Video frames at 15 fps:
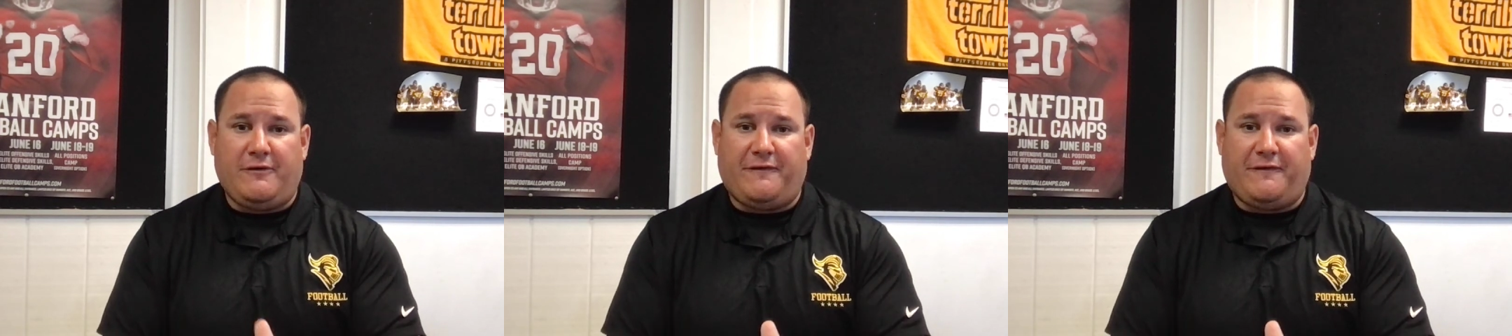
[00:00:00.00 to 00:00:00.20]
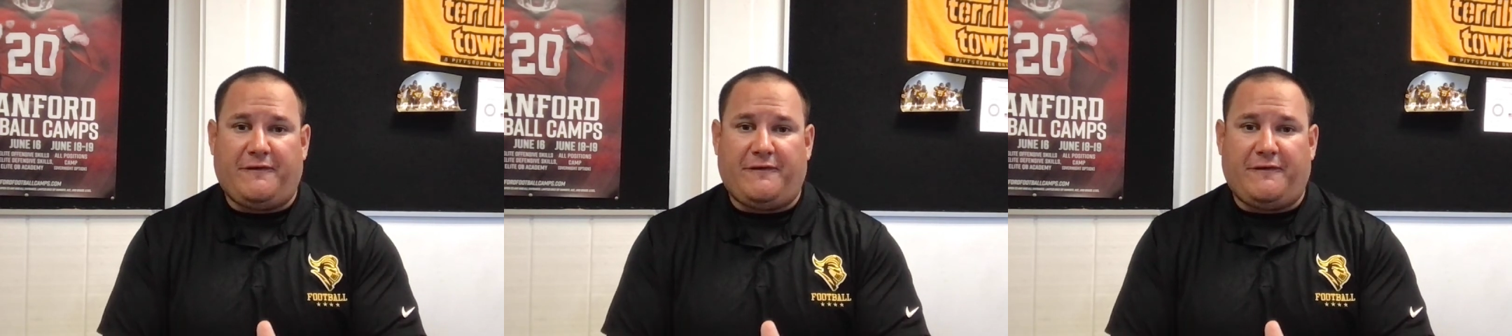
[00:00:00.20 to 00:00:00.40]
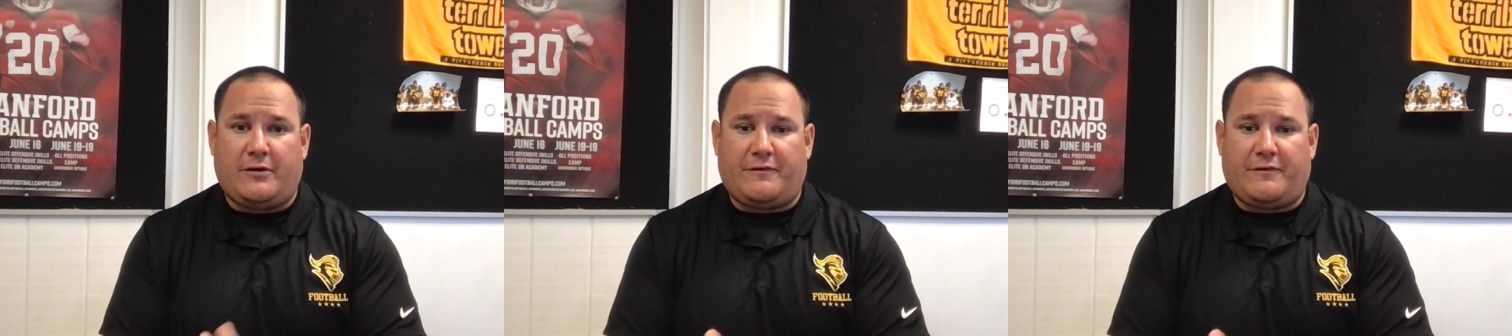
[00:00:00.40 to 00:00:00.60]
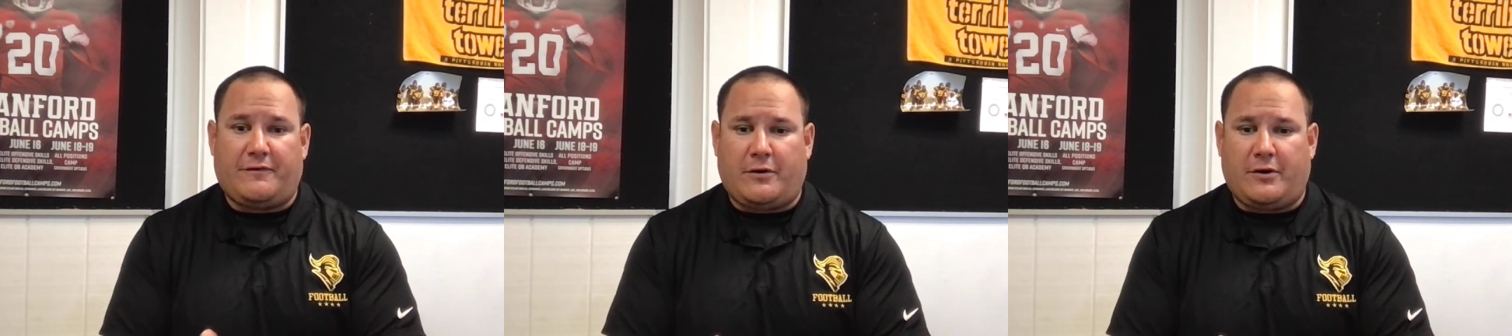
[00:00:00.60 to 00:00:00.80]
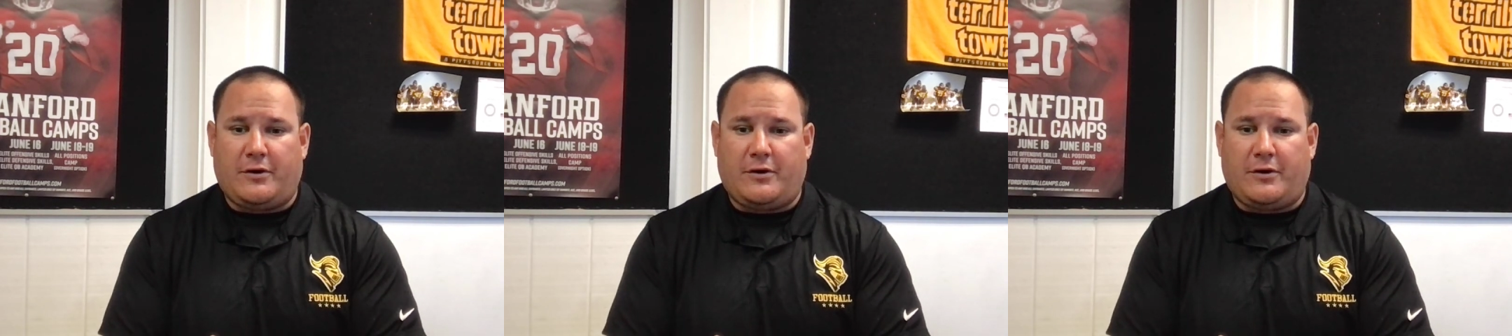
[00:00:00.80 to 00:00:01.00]

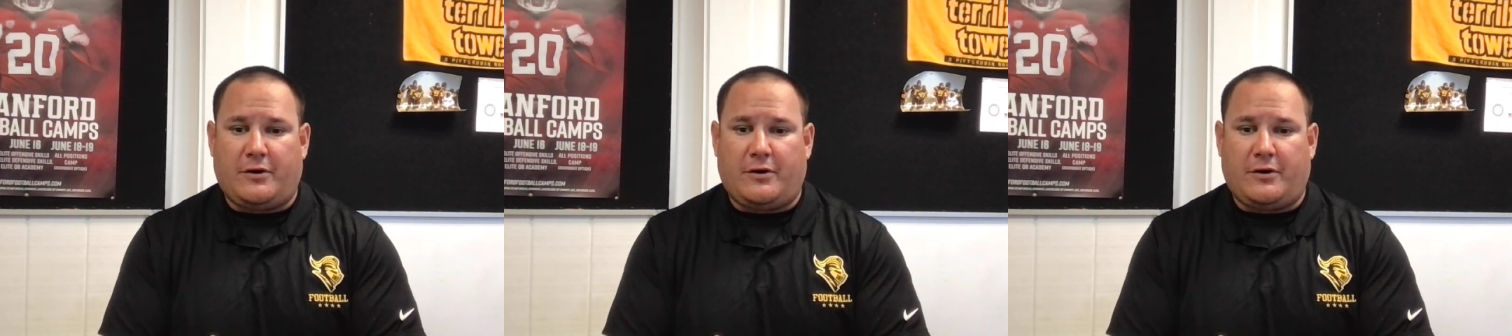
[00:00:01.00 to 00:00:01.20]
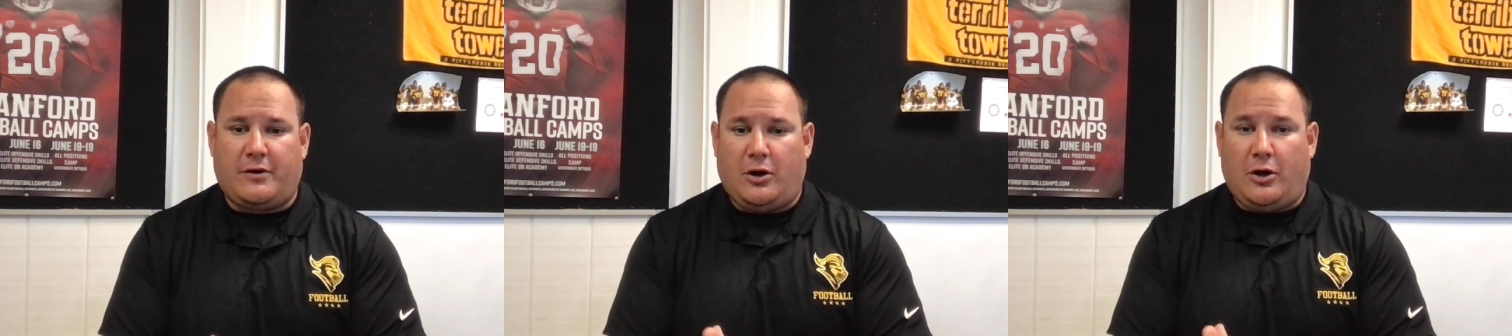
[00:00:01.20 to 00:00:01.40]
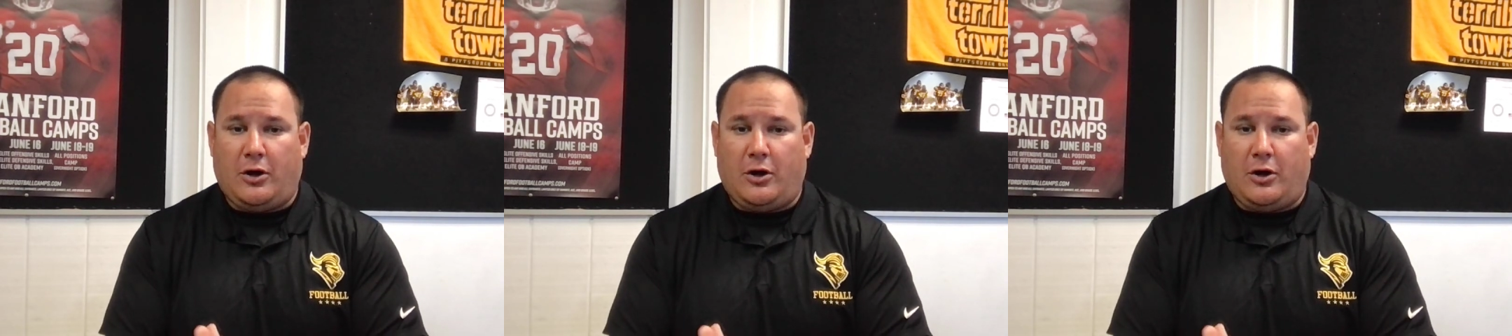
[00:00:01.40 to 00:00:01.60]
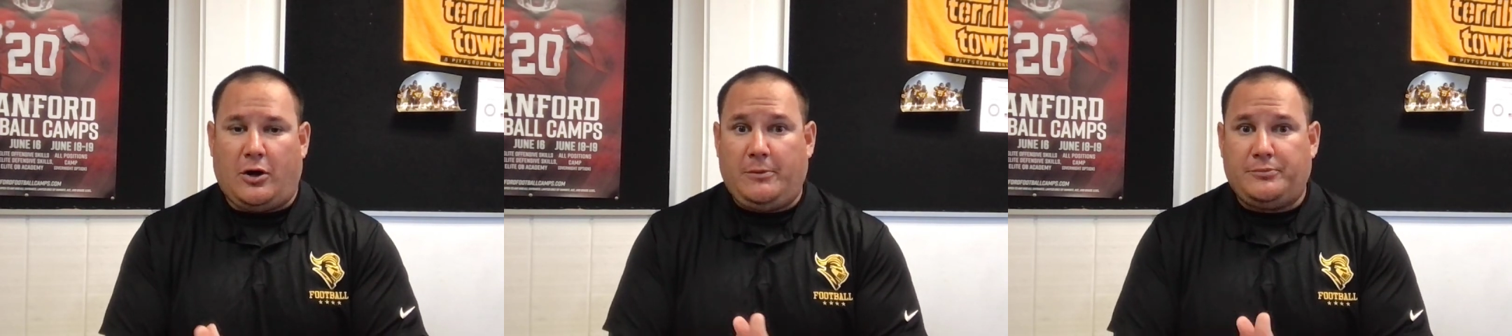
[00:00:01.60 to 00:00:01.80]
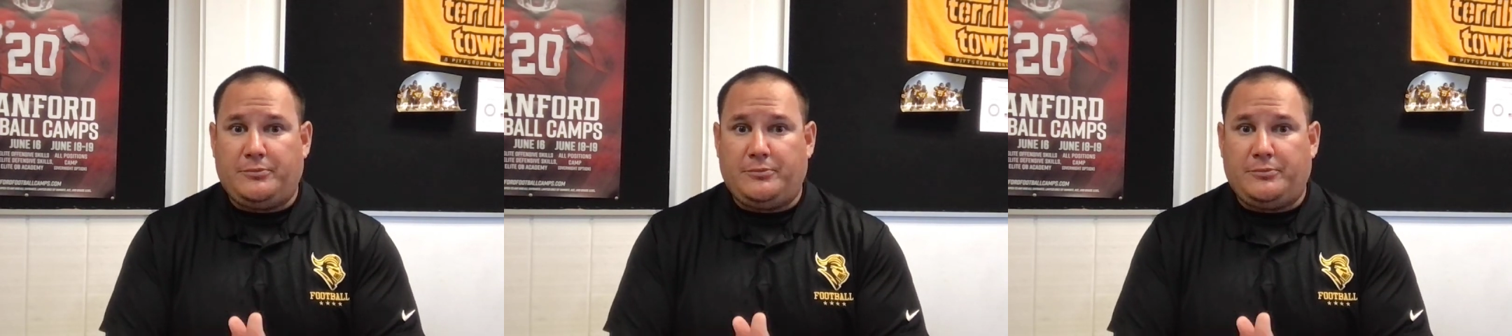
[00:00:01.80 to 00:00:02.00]
for all your
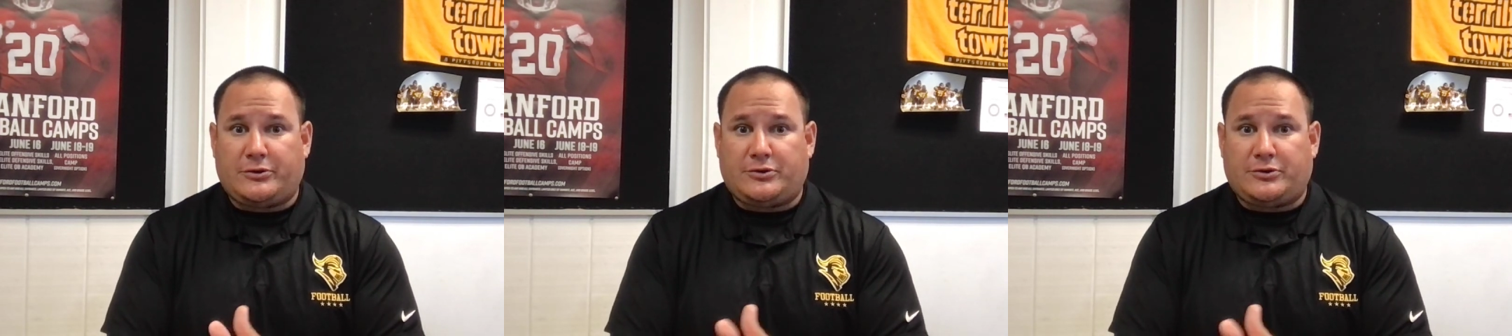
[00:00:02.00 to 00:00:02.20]
help, Dr.